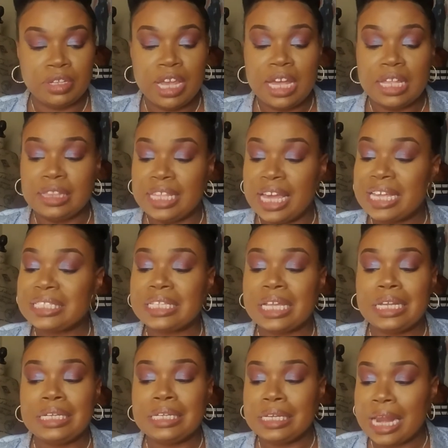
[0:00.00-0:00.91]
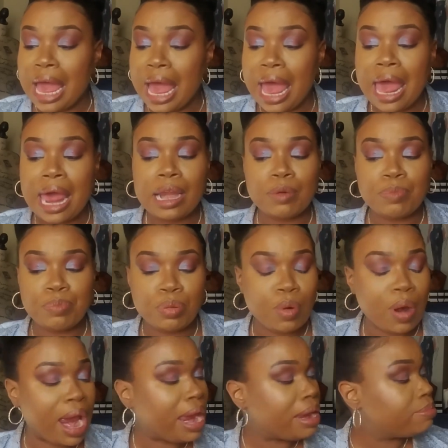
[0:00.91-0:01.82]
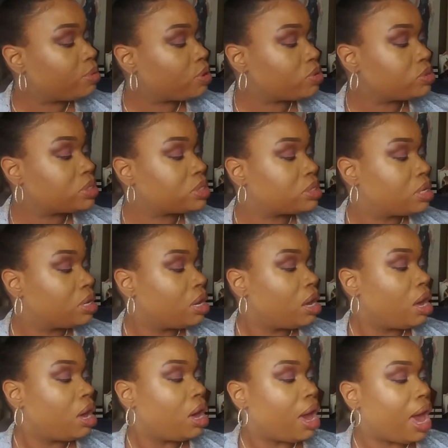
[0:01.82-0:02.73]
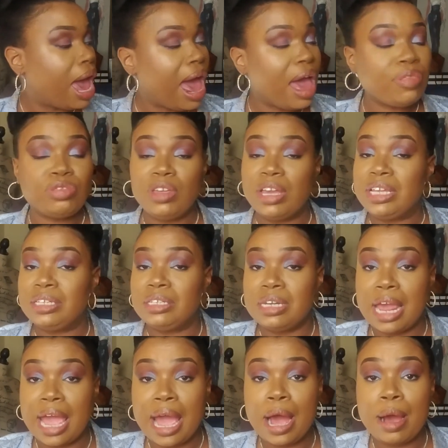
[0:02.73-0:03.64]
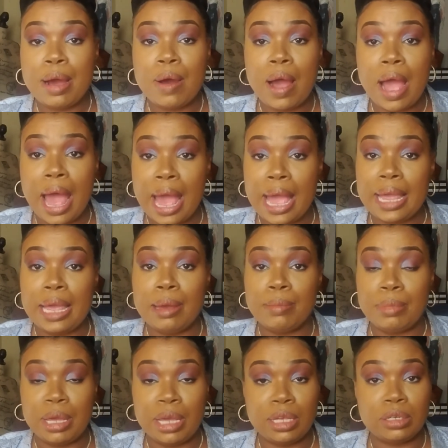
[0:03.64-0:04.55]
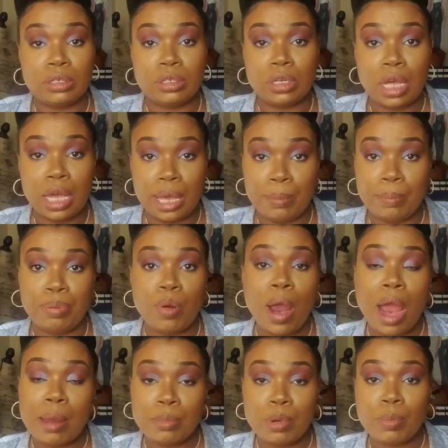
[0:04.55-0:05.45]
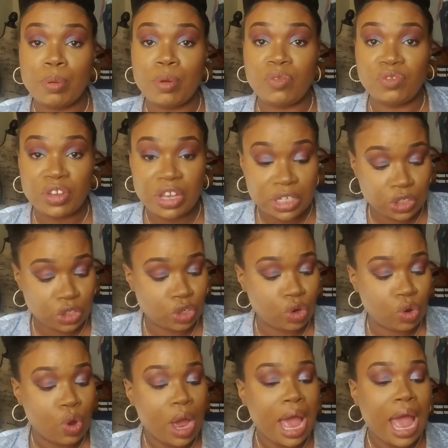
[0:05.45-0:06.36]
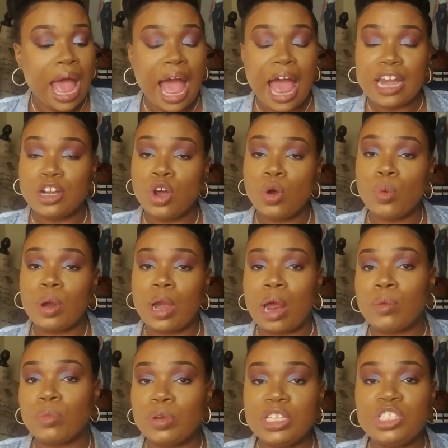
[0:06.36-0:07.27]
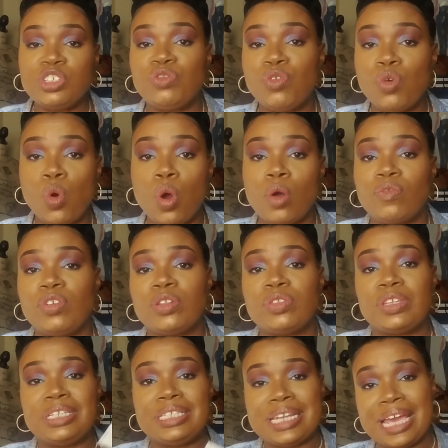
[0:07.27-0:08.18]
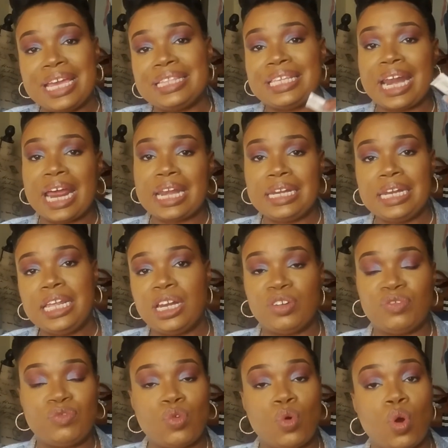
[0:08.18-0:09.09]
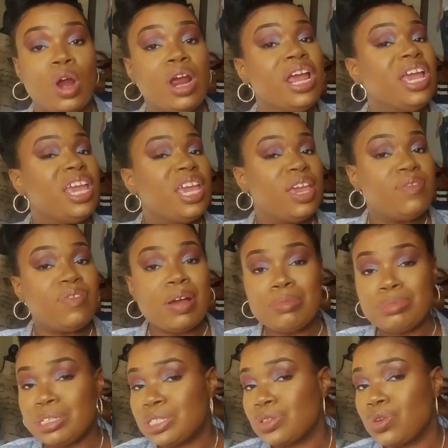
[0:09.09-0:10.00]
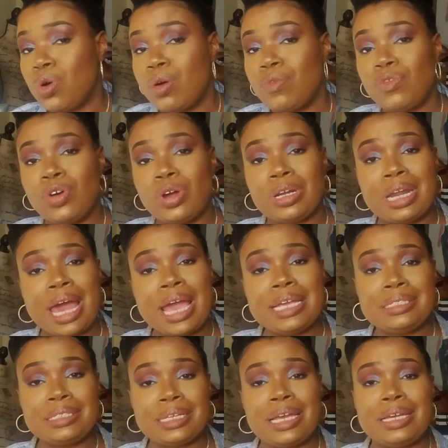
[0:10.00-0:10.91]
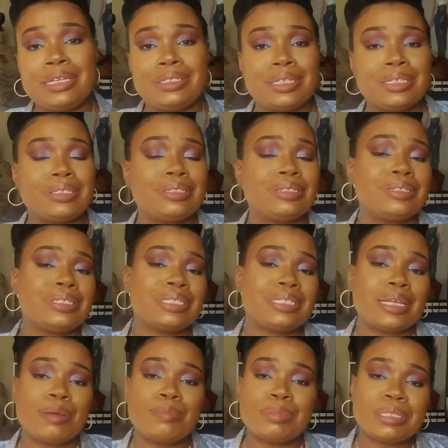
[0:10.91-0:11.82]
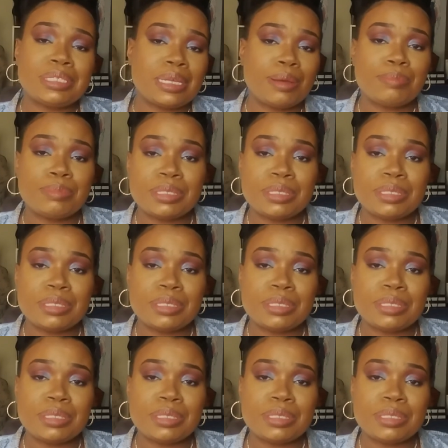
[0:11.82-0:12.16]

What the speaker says: That's a lot of primers. I think now I am a primer professional. I know what I reach for the day that I need it for. If I'm just going for a light day, just a little something,